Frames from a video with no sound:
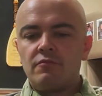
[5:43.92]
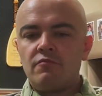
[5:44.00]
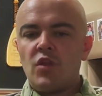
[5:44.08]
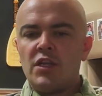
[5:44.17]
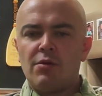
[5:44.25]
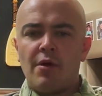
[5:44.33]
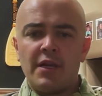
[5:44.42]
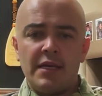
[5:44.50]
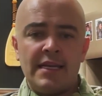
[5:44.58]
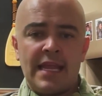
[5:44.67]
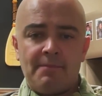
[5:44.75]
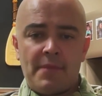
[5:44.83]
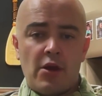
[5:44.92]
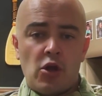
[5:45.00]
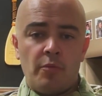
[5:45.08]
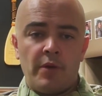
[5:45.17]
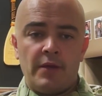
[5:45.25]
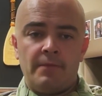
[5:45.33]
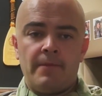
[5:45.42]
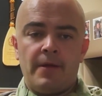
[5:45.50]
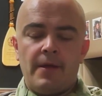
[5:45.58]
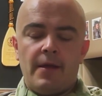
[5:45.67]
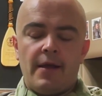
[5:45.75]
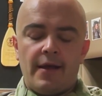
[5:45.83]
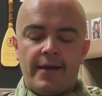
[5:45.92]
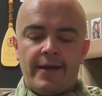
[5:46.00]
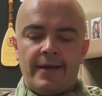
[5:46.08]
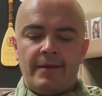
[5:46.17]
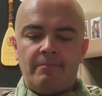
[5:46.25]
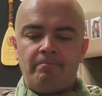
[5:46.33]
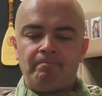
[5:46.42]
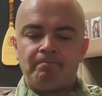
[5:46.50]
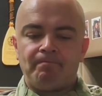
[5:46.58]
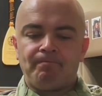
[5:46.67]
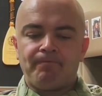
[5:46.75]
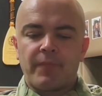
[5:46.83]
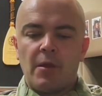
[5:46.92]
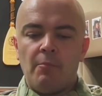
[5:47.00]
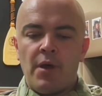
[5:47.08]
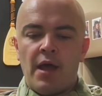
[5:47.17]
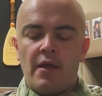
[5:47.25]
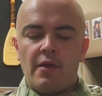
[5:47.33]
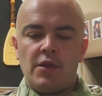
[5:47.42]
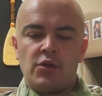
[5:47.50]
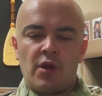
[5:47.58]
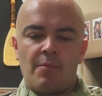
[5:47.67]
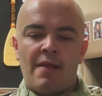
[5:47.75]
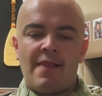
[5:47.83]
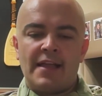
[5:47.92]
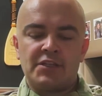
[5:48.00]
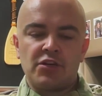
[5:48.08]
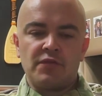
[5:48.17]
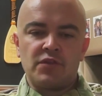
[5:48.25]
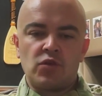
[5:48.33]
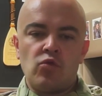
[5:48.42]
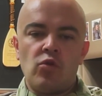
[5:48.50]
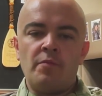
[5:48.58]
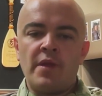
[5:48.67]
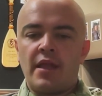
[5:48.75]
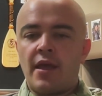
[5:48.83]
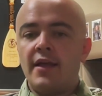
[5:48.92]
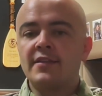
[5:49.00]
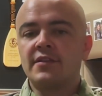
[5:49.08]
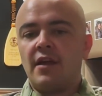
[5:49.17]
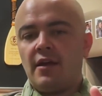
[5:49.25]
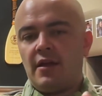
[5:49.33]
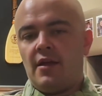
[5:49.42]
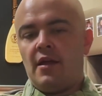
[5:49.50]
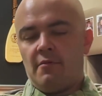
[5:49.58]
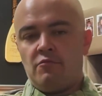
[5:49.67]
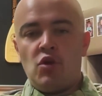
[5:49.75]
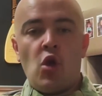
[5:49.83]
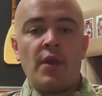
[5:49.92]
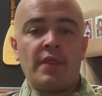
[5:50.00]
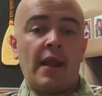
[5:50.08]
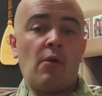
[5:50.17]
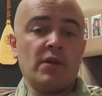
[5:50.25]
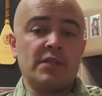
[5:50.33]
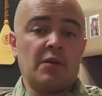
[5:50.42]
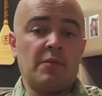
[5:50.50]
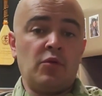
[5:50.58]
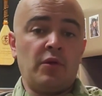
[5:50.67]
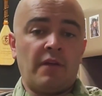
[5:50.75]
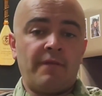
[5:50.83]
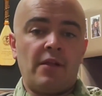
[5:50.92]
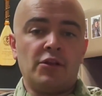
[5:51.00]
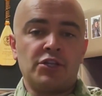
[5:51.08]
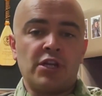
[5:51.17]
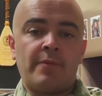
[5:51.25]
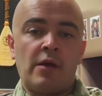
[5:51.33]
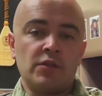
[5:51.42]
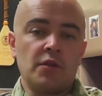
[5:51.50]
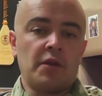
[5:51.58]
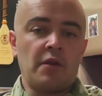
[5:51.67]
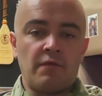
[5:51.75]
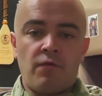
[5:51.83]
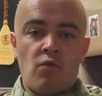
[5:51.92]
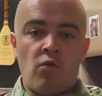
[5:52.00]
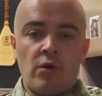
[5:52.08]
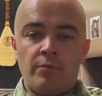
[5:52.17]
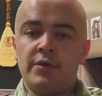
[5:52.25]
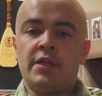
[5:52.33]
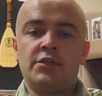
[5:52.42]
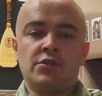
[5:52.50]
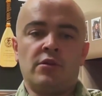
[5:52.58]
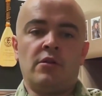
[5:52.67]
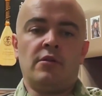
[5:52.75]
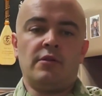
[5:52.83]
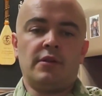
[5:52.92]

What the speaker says: so I wanted to keep that open. But during my last year of school, because knowing that I wasn't going to be doing a fellowship, I was looking for potential